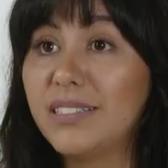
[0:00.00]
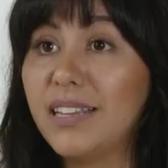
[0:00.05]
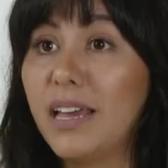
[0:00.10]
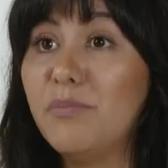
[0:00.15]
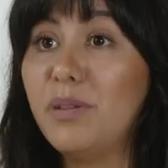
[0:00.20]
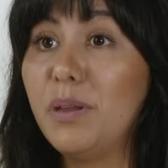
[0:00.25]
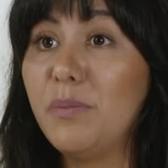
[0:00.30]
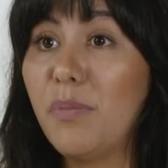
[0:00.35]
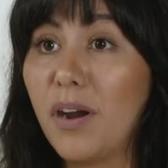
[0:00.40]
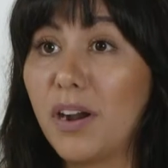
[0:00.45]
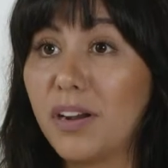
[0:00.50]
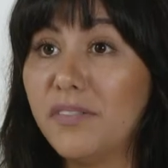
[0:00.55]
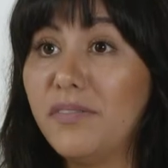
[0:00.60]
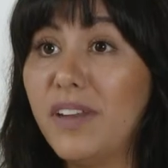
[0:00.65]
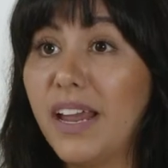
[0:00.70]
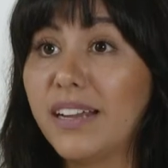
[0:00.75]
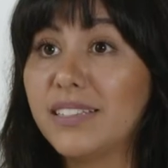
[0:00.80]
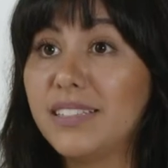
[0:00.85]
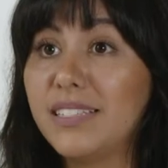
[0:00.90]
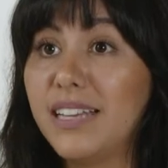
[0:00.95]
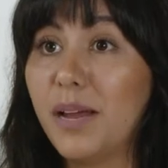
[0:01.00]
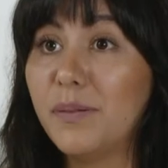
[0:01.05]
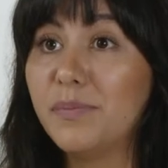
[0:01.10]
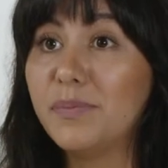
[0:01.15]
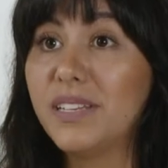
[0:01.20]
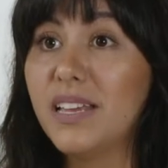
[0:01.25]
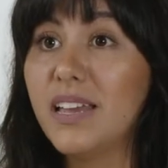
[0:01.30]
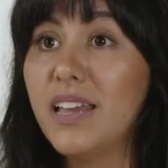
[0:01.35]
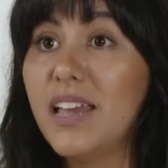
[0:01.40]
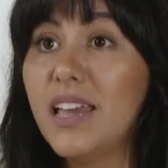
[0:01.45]
and be part of Next Steps.
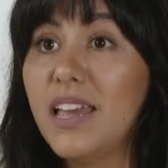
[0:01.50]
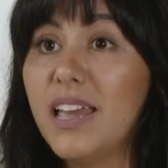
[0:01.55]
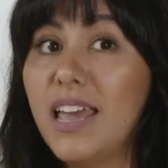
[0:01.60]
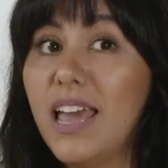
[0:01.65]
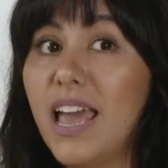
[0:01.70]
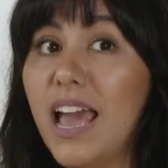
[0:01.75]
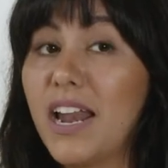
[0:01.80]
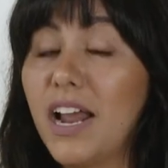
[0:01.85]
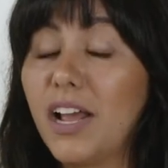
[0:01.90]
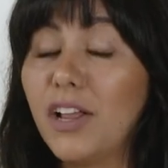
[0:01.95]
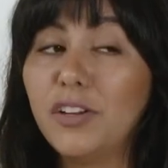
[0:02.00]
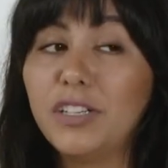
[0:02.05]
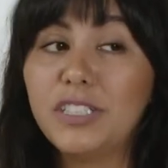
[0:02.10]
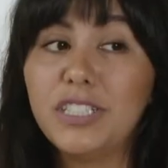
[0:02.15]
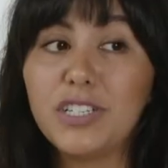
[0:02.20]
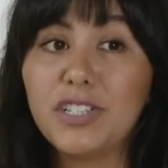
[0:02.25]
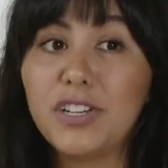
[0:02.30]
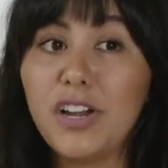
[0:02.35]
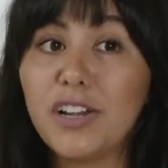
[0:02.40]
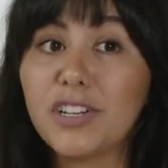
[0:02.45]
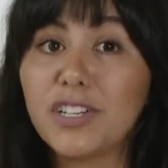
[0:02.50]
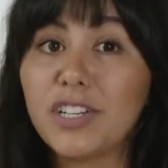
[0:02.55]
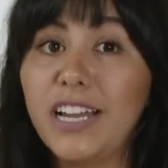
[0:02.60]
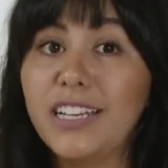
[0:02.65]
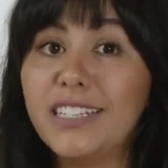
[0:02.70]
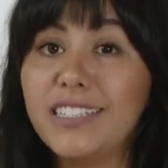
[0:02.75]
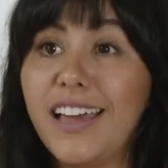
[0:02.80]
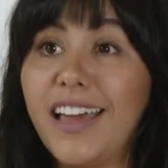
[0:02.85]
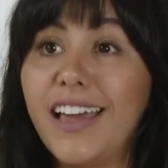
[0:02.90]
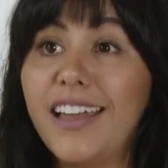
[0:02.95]
And I looked at Josh and I
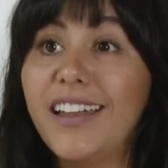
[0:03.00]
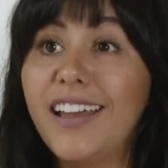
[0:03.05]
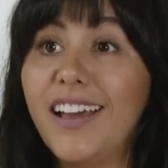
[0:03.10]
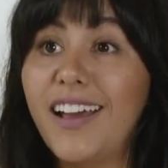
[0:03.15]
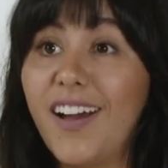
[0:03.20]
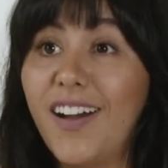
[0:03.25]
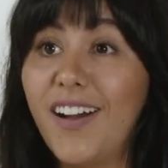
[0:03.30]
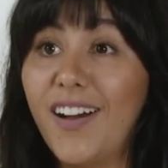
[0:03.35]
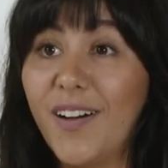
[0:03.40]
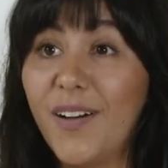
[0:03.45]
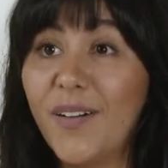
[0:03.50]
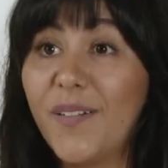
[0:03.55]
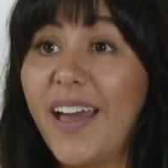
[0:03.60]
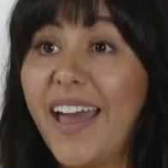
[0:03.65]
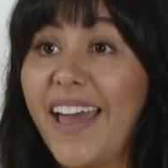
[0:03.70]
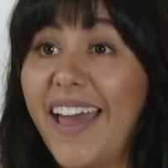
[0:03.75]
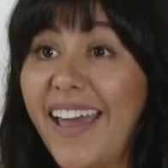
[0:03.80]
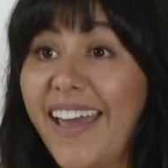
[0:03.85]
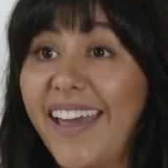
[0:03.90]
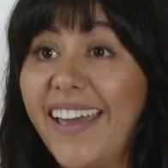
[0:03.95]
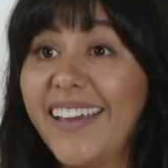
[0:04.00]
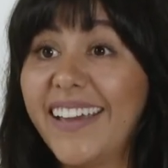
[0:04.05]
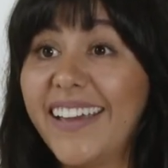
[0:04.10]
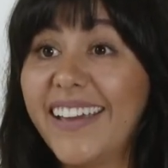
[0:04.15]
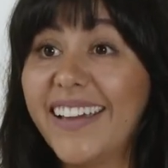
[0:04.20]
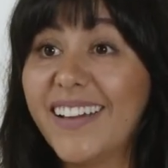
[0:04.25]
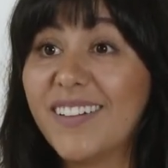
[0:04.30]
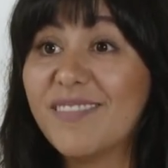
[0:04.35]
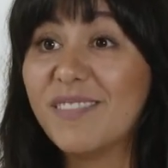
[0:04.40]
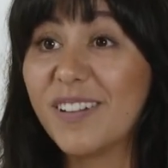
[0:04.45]
said, okay,
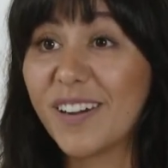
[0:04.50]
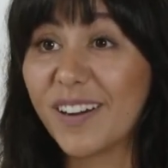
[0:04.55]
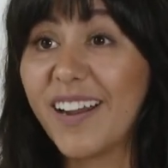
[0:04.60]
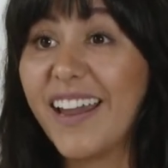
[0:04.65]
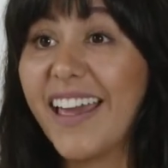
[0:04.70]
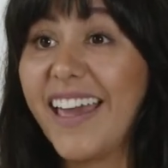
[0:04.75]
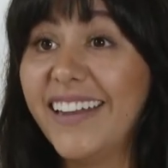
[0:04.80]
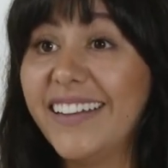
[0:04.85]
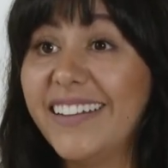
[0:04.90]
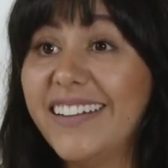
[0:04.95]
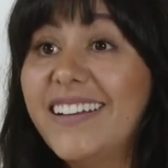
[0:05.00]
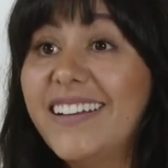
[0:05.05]
we're in.